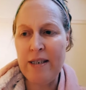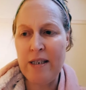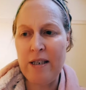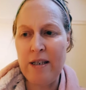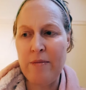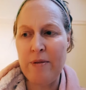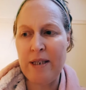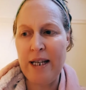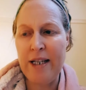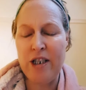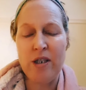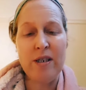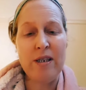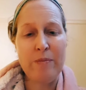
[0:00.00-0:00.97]
rest of them
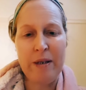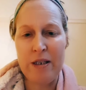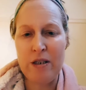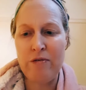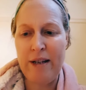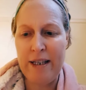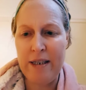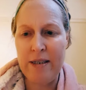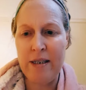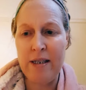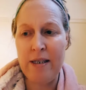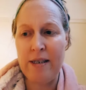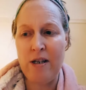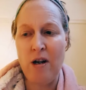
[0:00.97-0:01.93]
saying she's the biggest
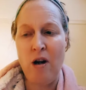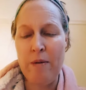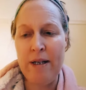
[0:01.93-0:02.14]
racist.